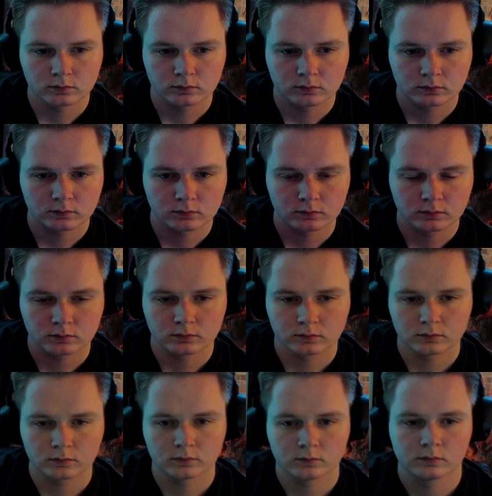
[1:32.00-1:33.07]
You two better
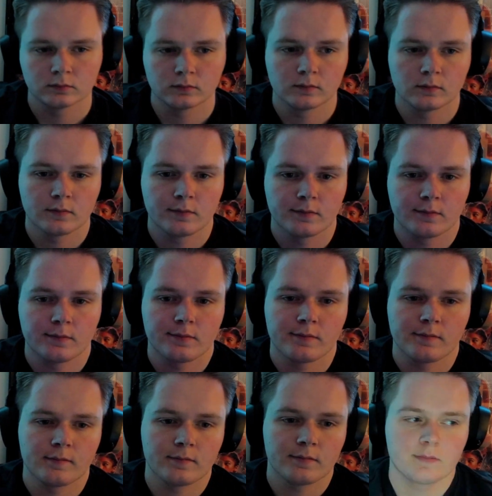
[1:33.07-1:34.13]
start helping out.
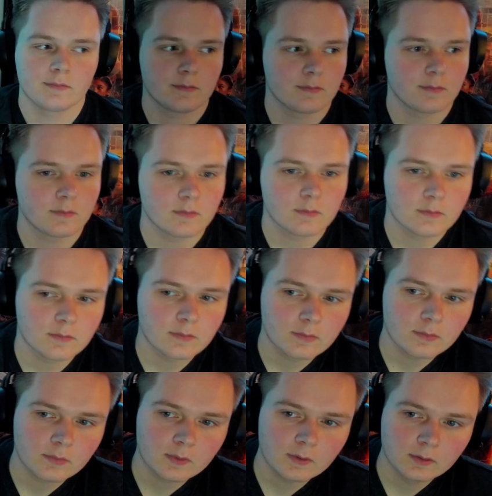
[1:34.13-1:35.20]
You can't keep staring
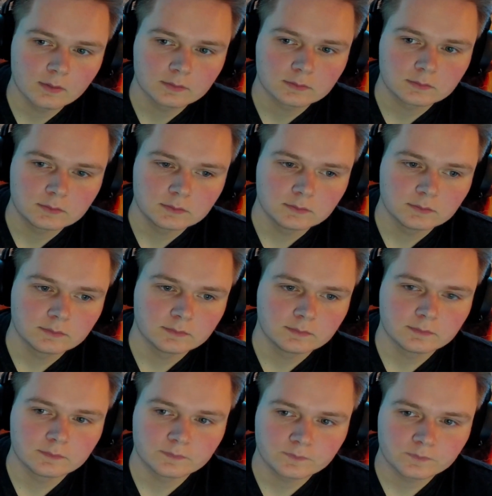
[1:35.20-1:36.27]
at the wall and ignoring
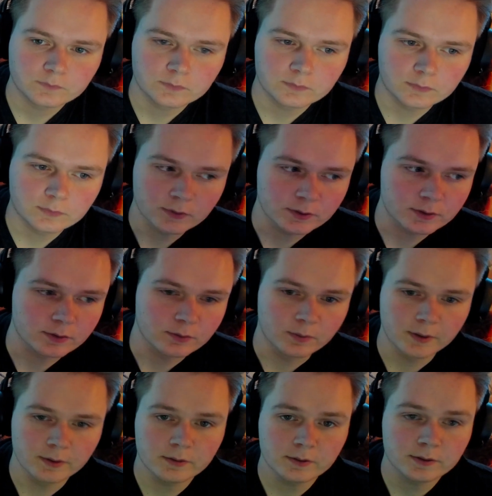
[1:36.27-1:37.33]
us. First
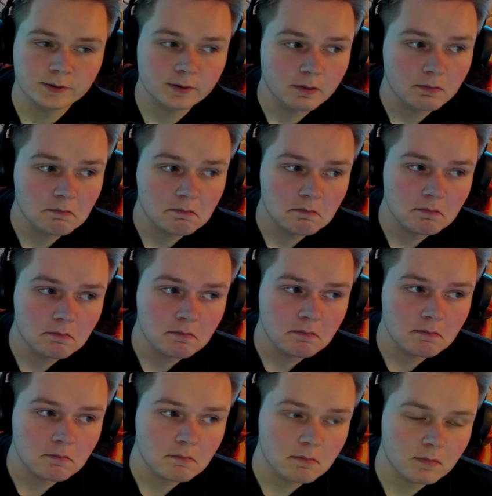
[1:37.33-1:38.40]
two wielders?
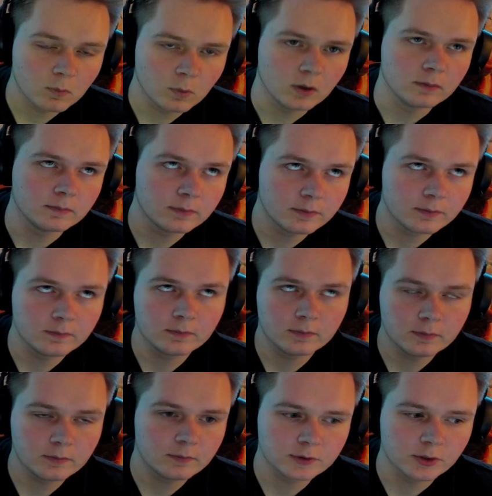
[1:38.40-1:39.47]
Well,
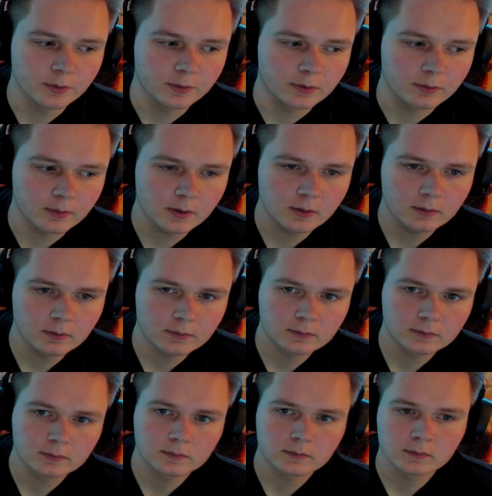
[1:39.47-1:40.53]
two and three.
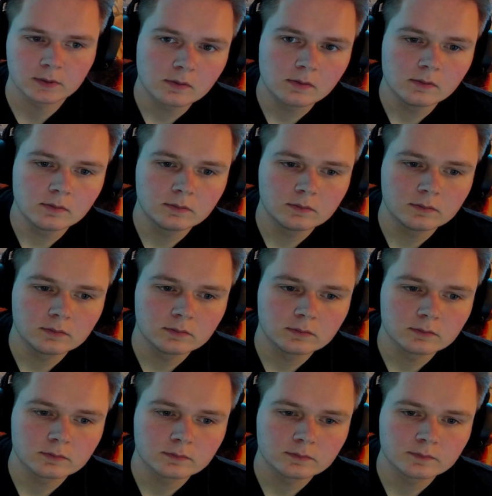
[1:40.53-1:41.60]
Potential. We're
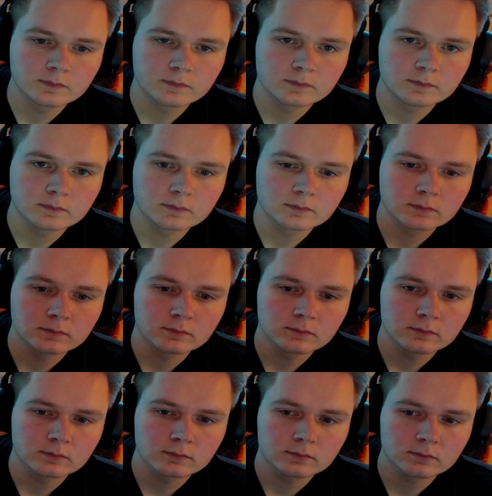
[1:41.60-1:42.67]
counting on you,
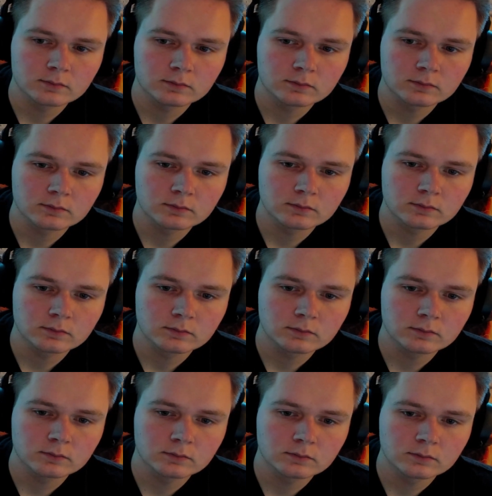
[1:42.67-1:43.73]
my heroes.
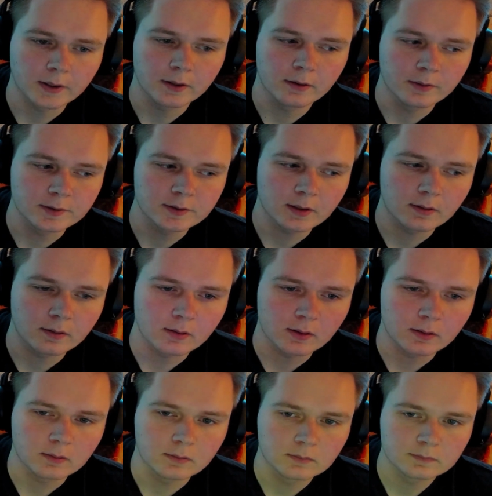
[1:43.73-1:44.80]
My hero, he said the
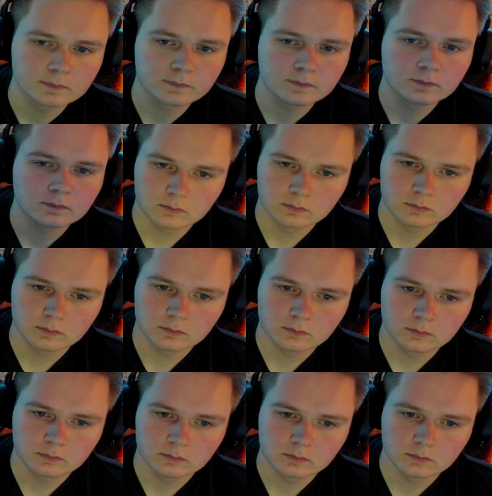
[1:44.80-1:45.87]
thing. Shimura
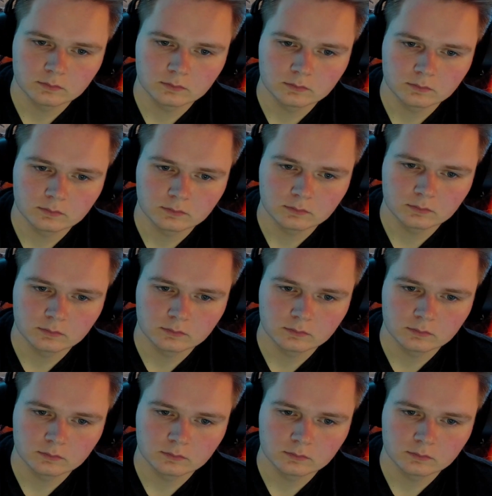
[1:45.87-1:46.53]
was next.